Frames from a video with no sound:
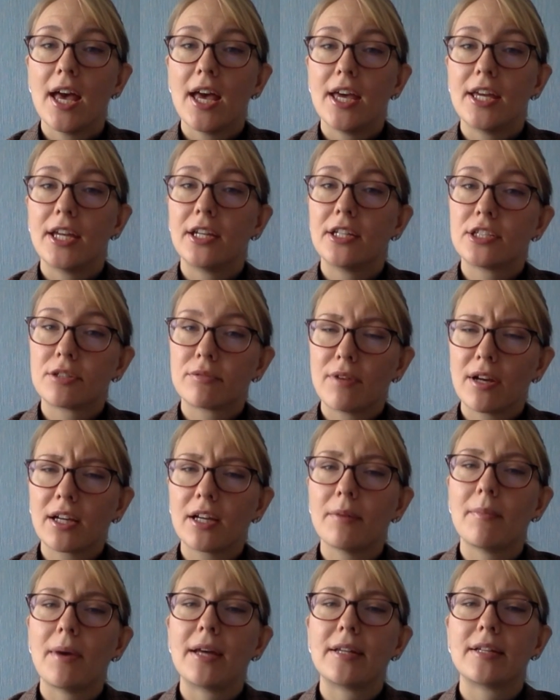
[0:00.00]
it is
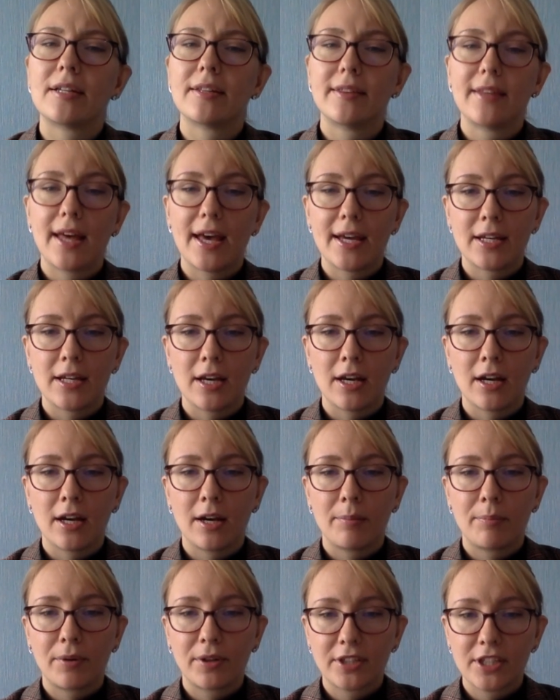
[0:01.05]
recommended that
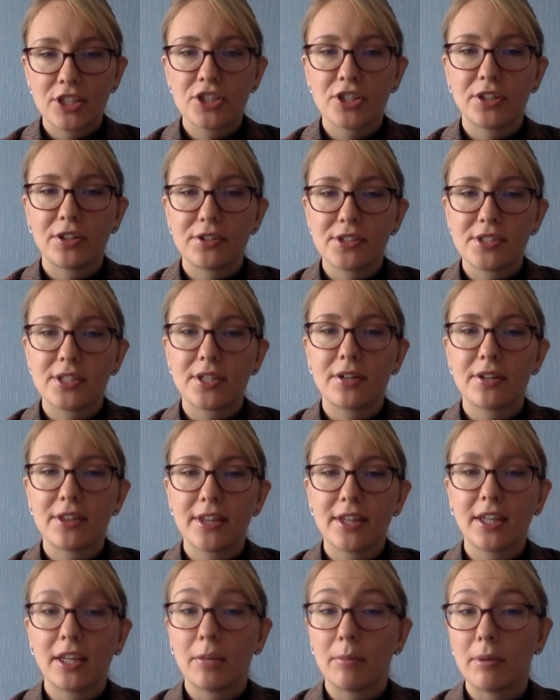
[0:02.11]
practitioners start
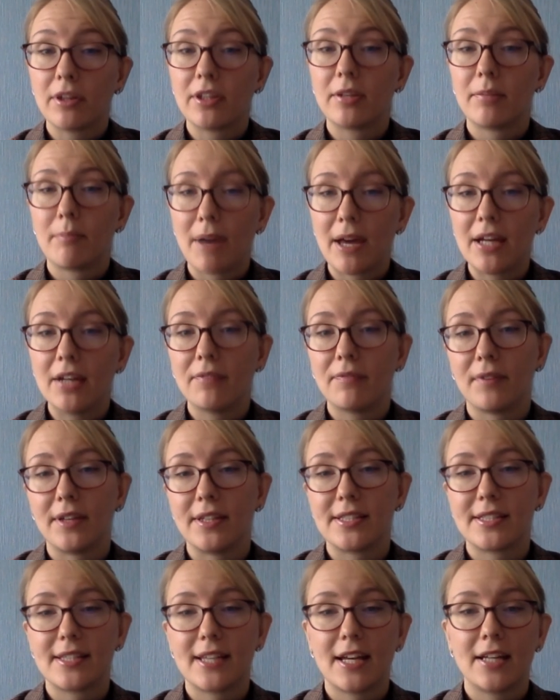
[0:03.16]
thinking about the
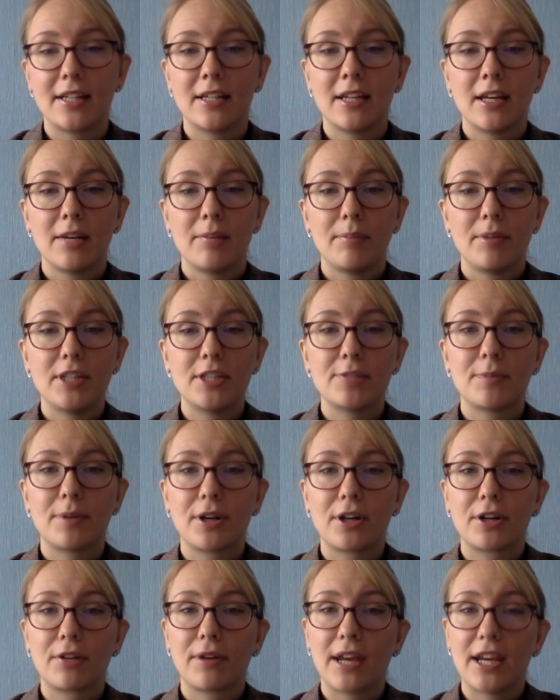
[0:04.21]
benefits that Peace
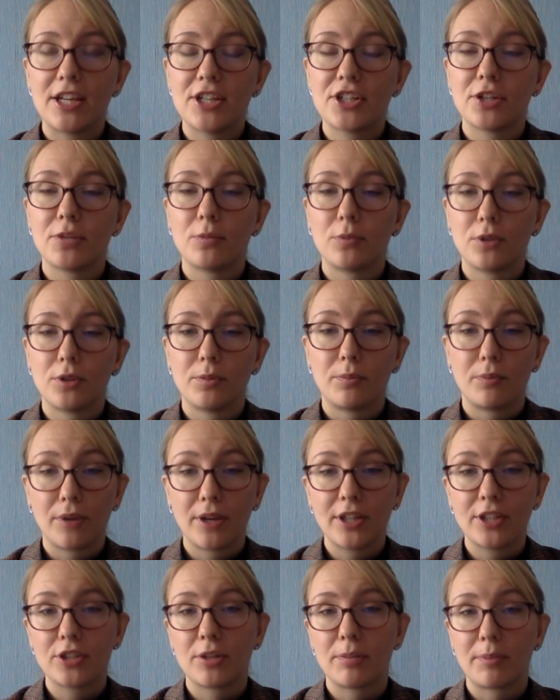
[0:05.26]
Park creation would
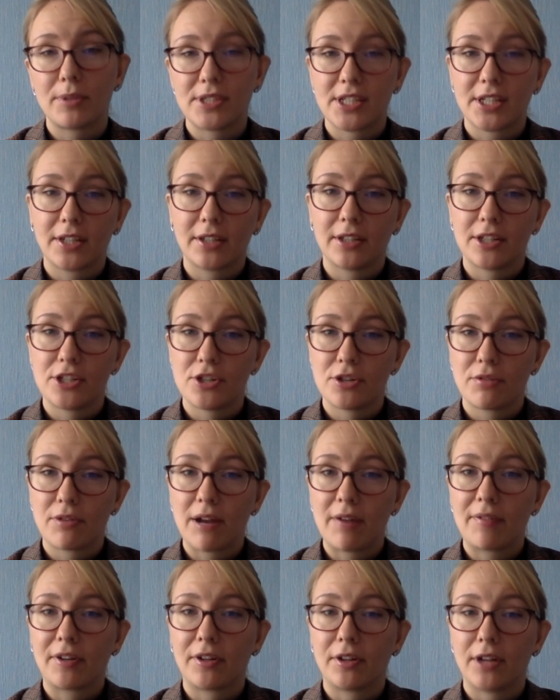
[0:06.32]
bring to a particular
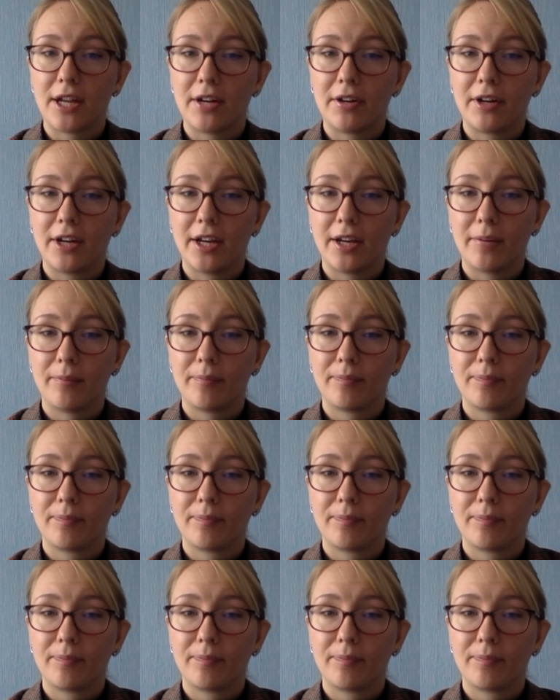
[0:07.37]
geographical area.